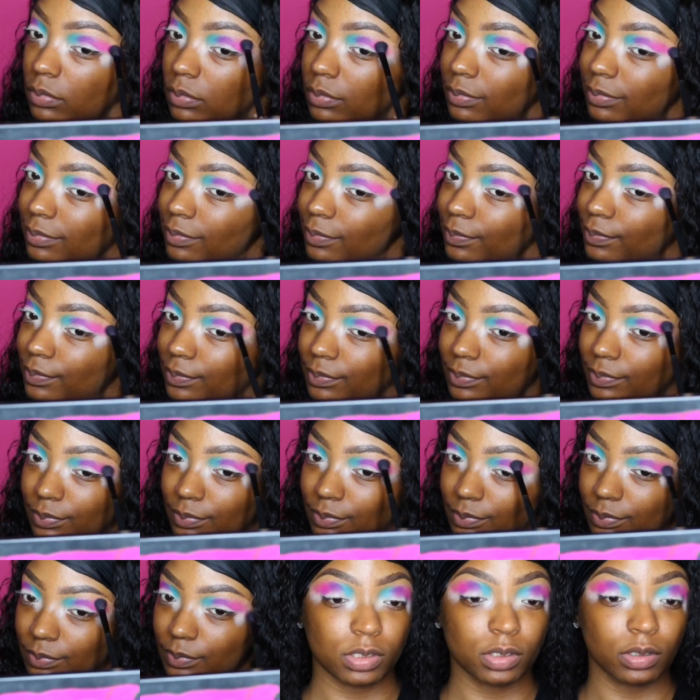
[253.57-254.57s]

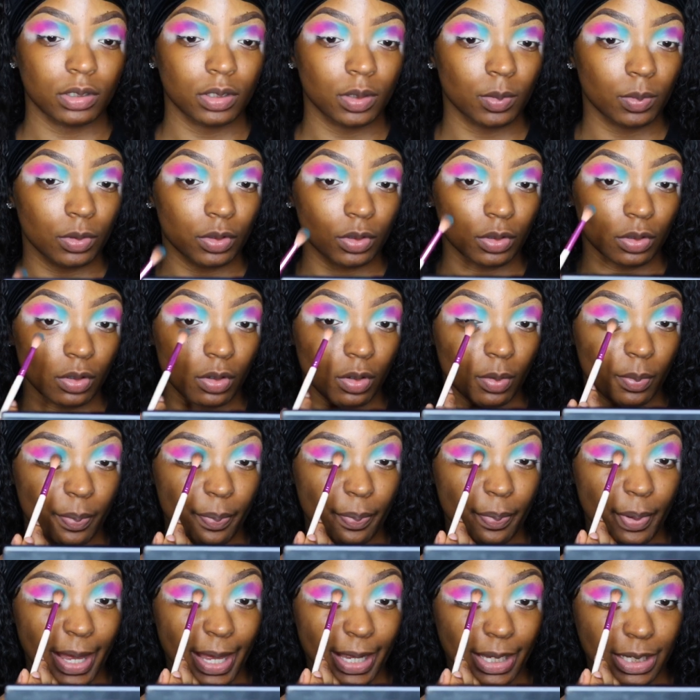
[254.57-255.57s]
So then I'm going to go
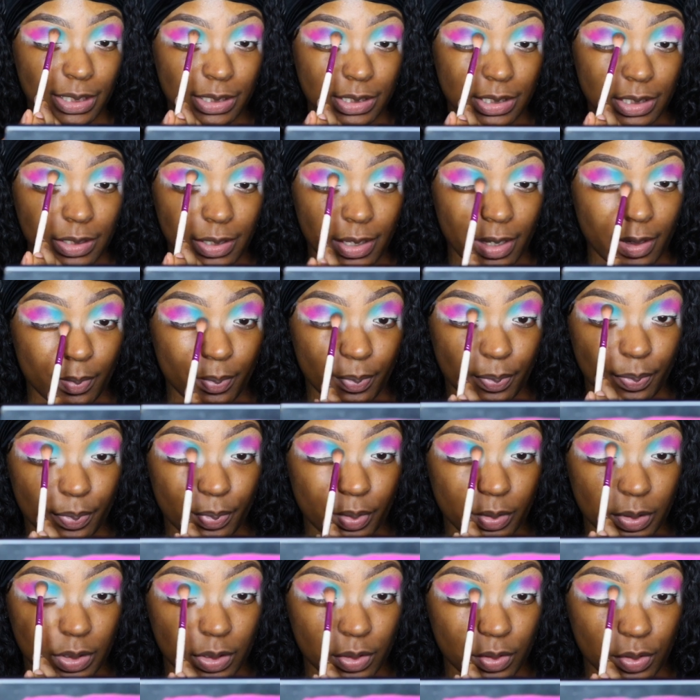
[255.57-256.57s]
back into that
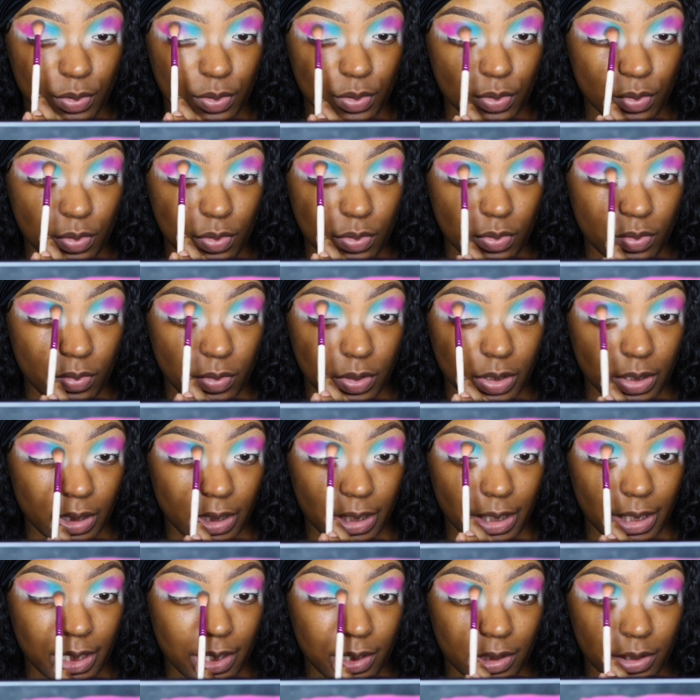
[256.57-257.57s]
blue and
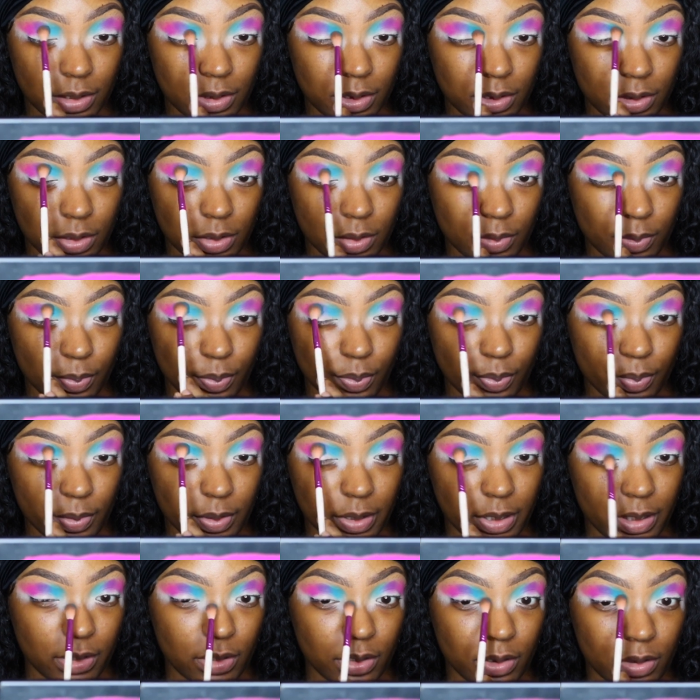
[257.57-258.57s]
kind of
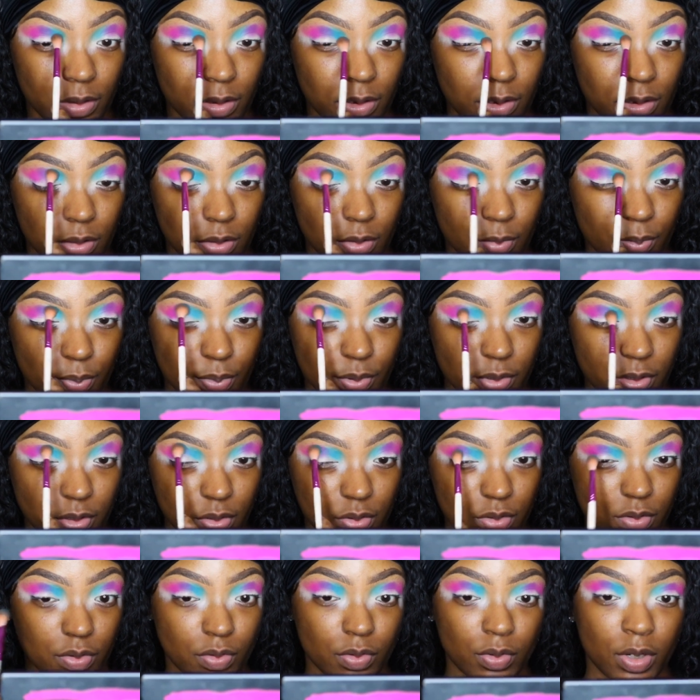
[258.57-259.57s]
blend the
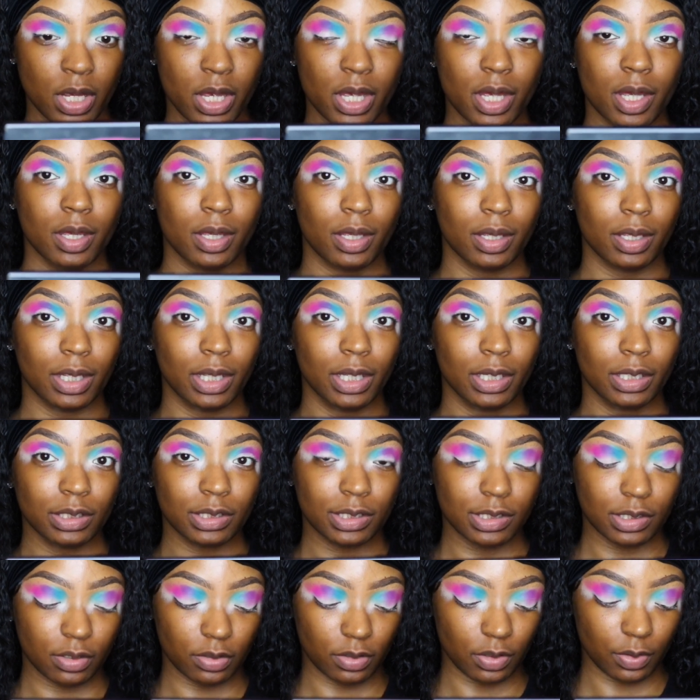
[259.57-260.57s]
blue
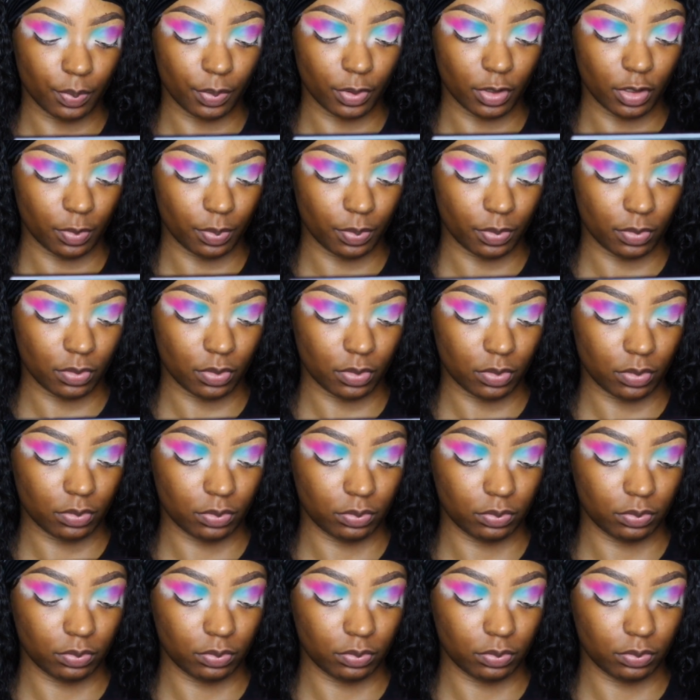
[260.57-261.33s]
into the purple.